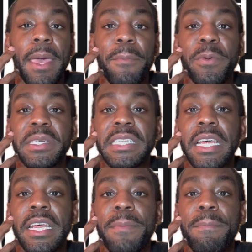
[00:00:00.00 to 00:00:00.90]
and
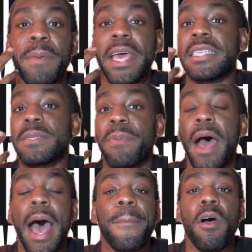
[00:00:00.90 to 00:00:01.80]
presented Best
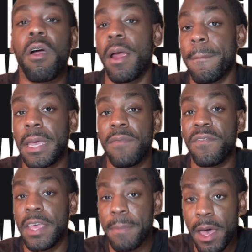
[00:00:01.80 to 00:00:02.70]
Pop R&B
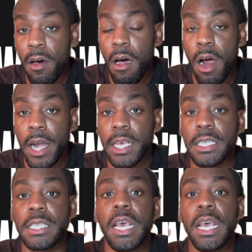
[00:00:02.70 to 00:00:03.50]
Female Artist.